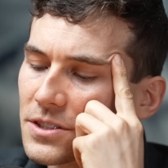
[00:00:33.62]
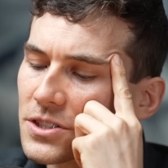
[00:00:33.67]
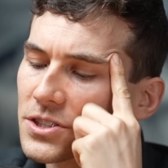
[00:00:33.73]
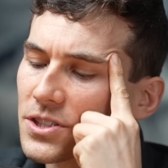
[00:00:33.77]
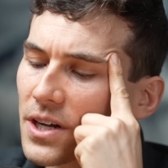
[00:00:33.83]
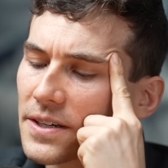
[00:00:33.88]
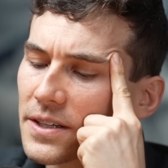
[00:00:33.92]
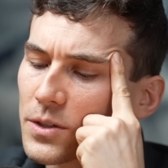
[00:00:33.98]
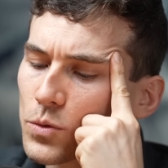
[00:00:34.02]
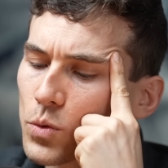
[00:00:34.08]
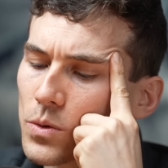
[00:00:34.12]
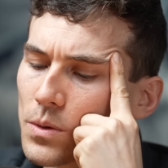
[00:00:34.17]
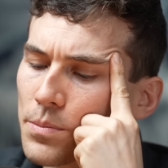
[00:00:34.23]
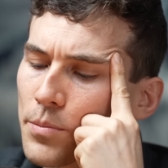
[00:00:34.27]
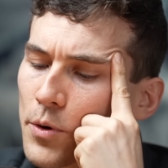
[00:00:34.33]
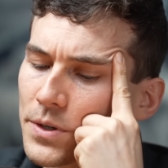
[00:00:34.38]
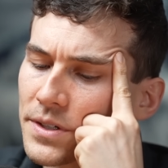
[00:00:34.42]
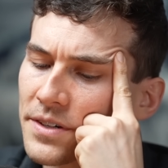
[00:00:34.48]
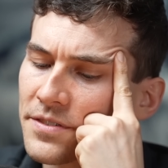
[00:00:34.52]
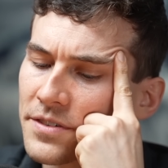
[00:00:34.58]
studies will
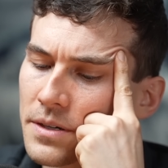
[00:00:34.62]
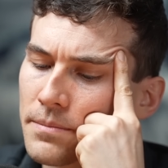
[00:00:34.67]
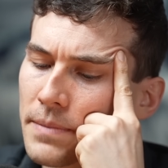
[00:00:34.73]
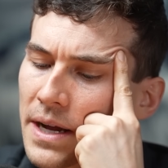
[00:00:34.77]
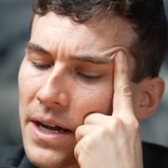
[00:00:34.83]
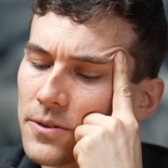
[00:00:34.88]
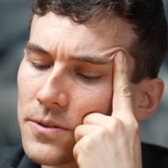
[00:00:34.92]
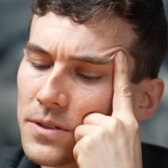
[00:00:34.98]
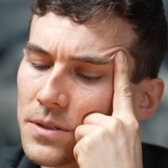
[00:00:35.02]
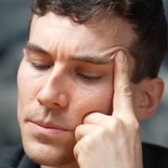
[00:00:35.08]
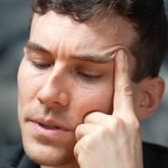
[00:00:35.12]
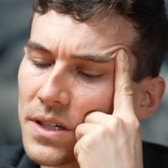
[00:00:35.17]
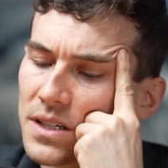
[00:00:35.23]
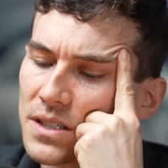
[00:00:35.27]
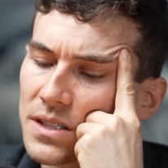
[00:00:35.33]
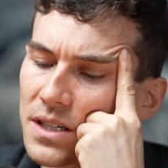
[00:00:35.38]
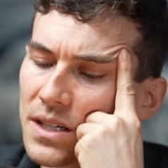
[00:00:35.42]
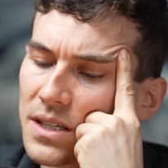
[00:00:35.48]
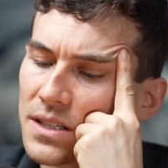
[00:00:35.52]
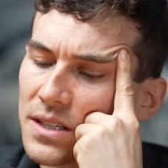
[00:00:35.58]
report different amounts,
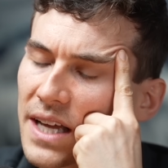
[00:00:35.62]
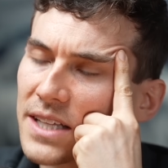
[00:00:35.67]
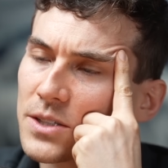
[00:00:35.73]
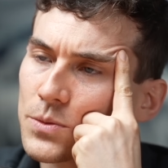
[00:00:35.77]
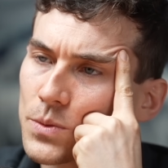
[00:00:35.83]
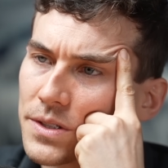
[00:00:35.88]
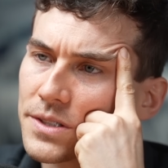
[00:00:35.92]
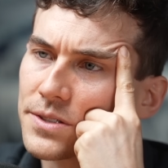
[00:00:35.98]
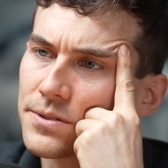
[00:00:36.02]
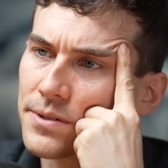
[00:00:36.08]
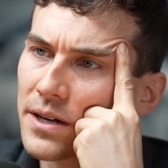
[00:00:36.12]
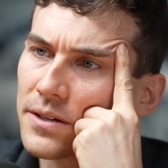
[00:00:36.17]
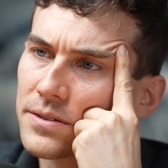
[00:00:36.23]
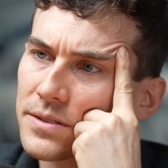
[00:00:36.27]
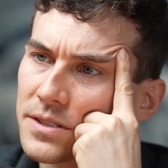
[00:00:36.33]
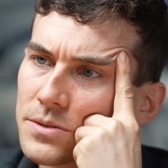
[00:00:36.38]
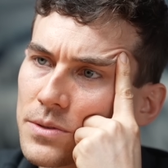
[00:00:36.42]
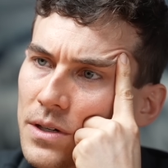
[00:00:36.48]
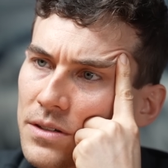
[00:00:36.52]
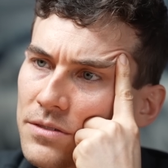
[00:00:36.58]
but that's where it's around.
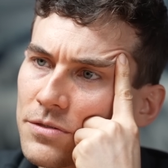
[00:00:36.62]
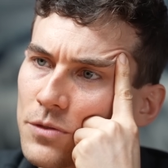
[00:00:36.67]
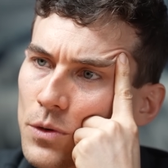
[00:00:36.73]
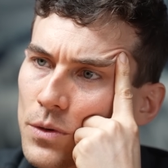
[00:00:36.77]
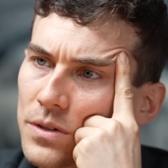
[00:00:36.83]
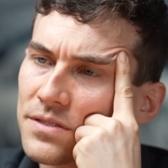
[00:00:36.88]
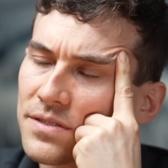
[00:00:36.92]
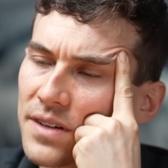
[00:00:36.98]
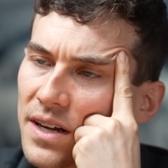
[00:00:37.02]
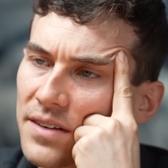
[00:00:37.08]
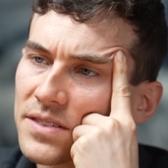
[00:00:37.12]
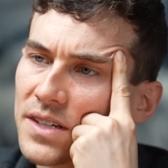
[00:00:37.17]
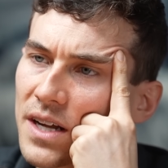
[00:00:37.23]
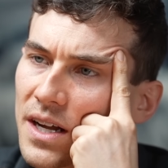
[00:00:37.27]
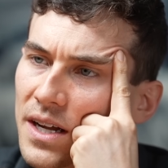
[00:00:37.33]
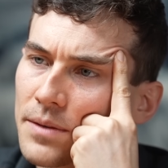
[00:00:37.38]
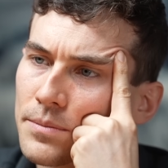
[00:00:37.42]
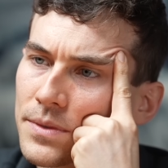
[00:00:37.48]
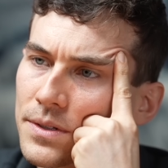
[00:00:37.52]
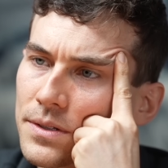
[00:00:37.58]
It's around 4 to 5
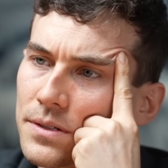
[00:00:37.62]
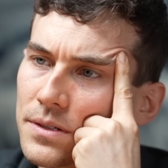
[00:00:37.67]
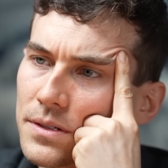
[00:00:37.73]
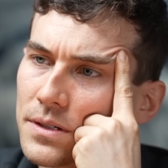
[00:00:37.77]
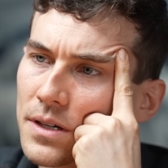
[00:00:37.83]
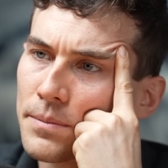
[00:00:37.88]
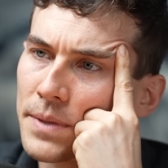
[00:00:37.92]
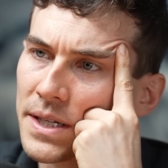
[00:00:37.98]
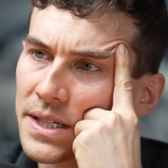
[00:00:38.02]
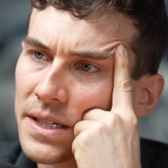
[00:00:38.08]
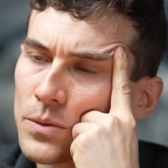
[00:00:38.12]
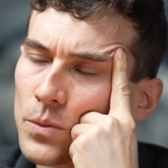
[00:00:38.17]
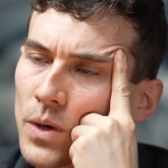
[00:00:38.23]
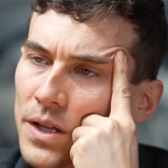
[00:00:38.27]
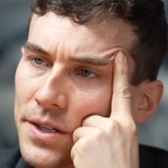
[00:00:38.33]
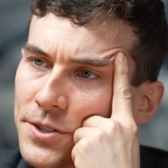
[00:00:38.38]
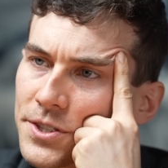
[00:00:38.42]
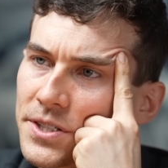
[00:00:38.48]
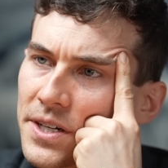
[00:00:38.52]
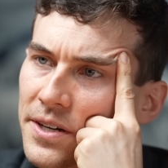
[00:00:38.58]
times a minute
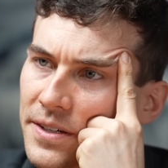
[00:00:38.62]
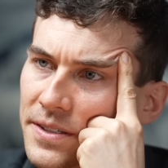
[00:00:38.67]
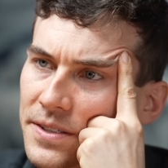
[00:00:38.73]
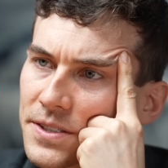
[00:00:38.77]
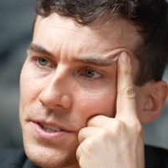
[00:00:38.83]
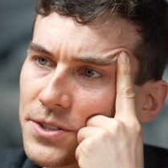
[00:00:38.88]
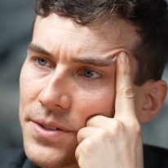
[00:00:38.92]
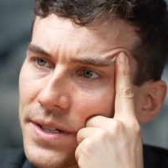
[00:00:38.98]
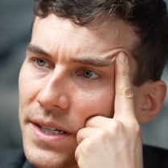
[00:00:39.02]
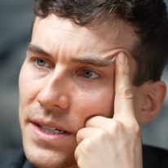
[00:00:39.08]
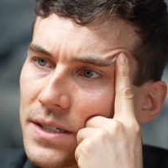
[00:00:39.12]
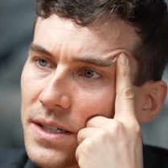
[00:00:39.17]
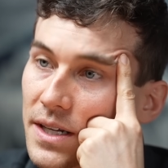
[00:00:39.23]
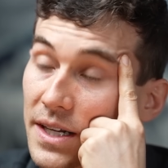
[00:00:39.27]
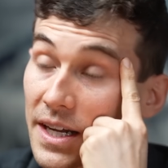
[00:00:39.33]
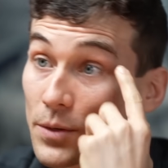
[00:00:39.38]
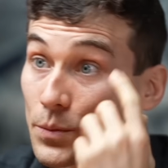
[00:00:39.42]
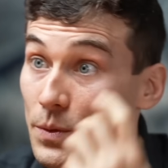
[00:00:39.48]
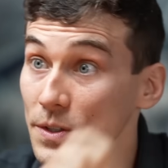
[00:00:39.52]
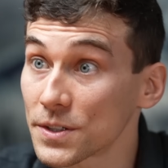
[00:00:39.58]
while you're staring at the screen.
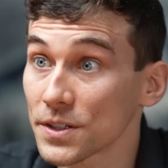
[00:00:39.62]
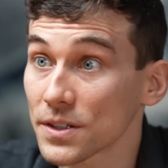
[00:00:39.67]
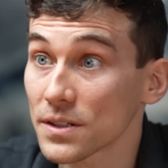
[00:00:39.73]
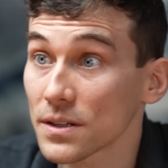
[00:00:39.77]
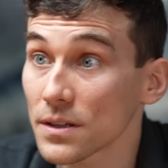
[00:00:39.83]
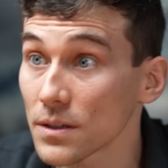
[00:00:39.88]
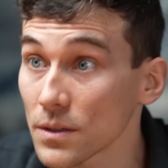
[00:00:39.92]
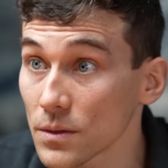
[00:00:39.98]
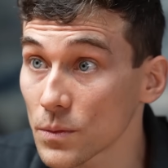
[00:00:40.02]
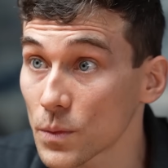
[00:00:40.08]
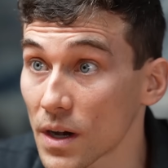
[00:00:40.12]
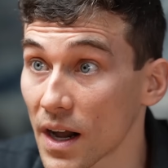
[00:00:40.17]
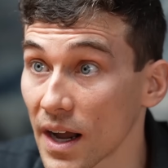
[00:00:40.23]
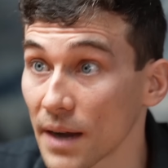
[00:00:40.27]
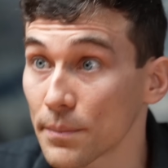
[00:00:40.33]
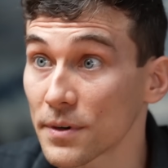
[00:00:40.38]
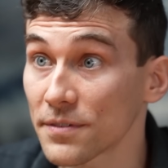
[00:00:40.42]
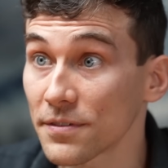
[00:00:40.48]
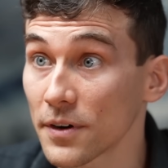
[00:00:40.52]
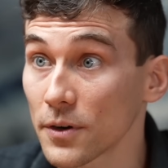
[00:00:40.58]
Again, okay. we're
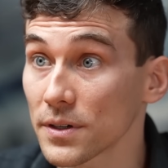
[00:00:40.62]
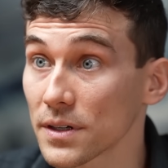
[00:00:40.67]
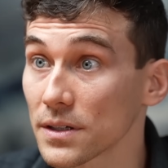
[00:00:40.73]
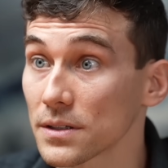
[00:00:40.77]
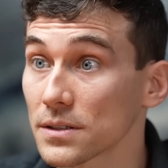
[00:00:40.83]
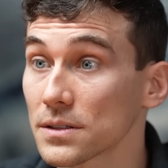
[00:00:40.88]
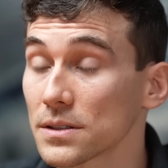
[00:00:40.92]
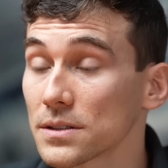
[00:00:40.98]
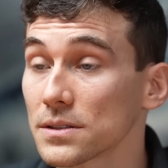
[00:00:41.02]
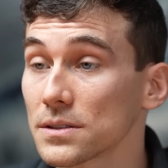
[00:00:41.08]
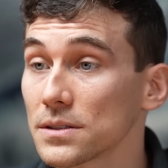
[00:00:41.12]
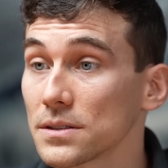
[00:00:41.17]
hyper-focused.